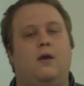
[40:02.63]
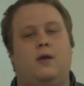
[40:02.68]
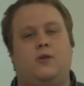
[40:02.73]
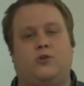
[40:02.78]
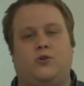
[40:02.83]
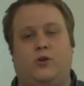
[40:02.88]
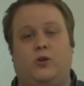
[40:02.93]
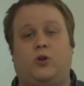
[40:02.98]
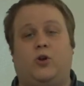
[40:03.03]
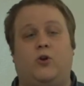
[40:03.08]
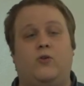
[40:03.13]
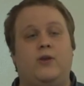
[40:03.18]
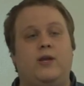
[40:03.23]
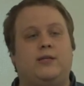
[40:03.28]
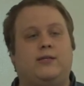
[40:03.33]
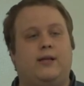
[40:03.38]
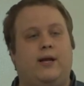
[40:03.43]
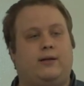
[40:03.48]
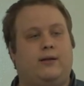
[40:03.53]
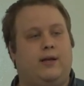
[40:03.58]
So you'll learn
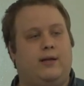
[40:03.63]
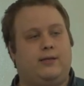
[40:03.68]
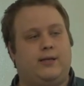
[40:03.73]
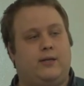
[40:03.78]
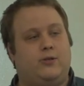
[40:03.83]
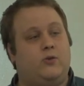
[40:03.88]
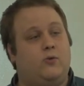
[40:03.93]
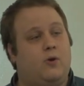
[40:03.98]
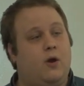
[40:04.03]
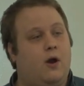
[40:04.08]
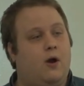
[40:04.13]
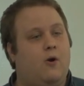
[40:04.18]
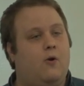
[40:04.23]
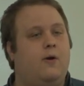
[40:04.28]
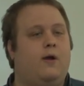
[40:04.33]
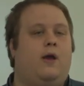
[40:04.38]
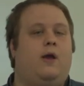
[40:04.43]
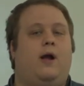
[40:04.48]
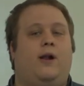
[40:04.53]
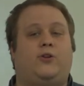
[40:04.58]
these techniques as you
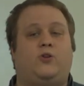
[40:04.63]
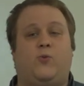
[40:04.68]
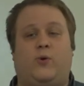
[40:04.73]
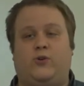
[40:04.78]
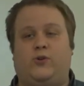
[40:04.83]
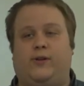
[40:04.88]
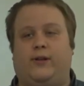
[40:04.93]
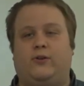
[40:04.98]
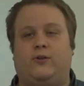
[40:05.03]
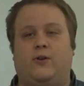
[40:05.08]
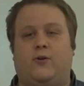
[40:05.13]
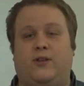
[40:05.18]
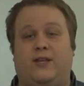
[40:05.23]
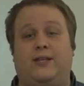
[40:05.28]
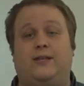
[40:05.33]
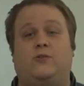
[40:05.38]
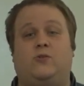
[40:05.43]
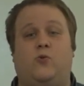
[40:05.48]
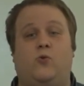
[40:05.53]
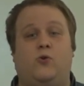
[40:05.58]
go. I just want you to let you know
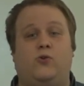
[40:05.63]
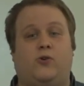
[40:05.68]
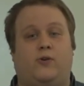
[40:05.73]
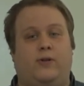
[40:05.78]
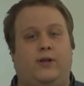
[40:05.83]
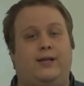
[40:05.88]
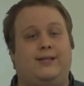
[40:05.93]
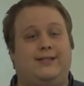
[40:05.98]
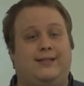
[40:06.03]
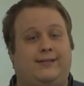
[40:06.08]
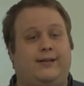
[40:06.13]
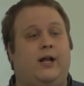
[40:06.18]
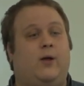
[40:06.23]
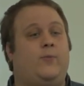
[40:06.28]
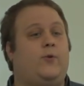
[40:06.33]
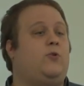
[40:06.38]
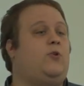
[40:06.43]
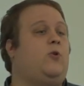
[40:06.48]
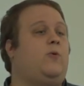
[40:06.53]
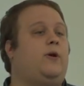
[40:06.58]
these tools are, exist to
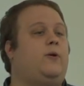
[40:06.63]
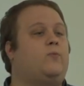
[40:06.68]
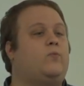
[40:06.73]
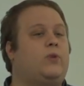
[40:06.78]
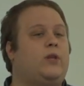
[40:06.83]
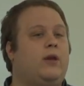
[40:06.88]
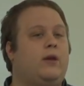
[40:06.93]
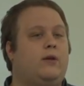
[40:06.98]
help you do it.